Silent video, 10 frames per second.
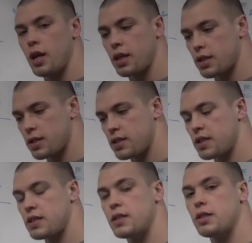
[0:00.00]
and
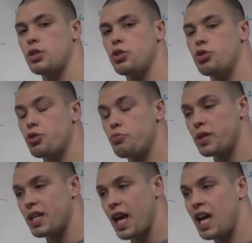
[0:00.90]
consistent. You should
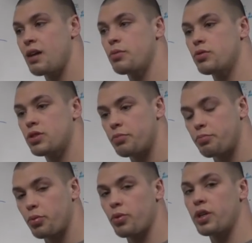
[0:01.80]
be able to
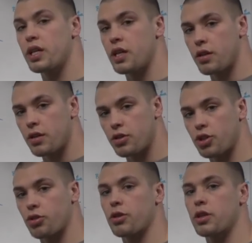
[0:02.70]
breathe
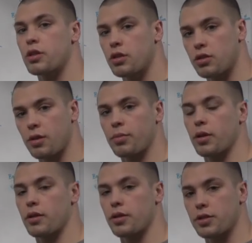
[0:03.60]
during your double
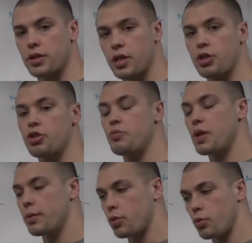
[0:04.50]
unders. You should
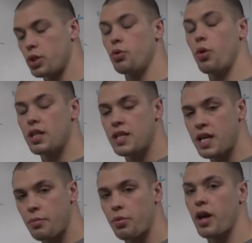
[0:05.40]
be able to, when you want to
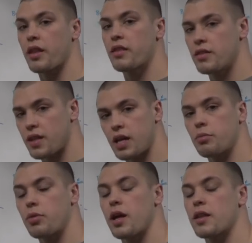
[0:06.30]
take a breath, take
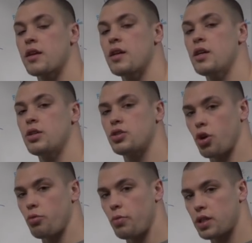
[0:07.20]
a breath.
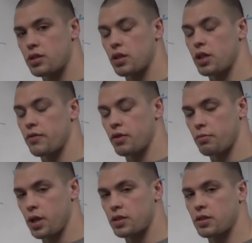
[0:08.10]
Don't muscle it. If you're
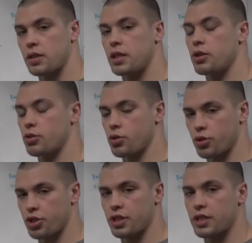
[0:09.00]
muscling it, your
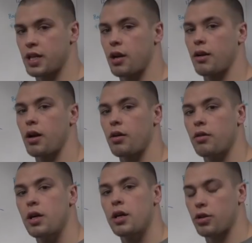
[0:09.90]
shoulders are gonna tire
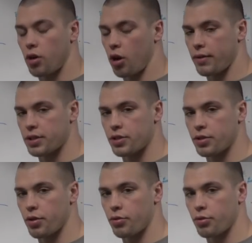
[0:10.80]
out, your heart rate's
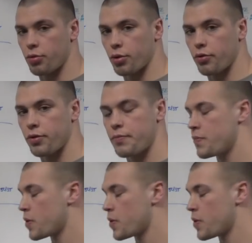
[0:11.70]
gonna go through the roof.